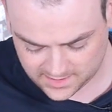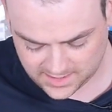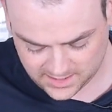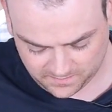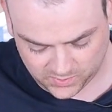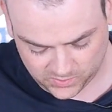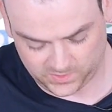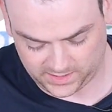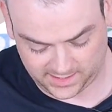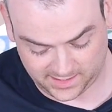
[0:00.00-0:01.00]
this
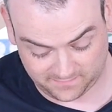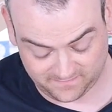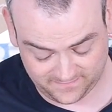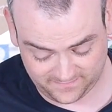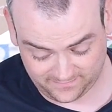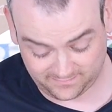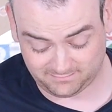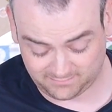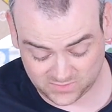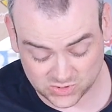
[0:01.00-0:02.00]
board is
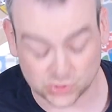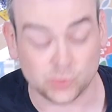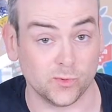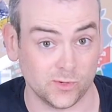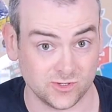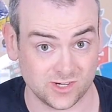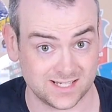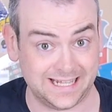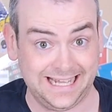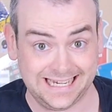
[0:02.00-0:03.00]
super
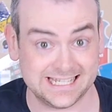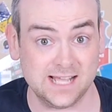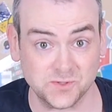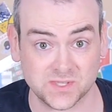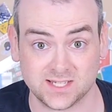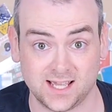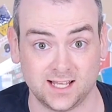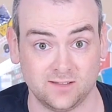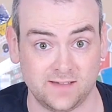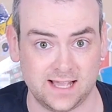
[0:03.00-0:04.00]
interesting and it tells the
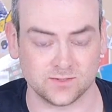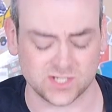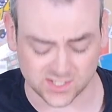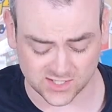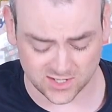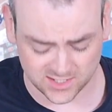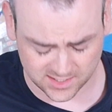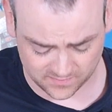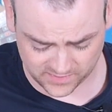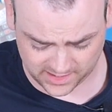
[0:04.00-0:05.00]
tale of how to design
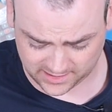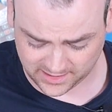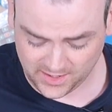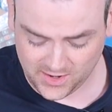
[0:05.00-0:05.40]
something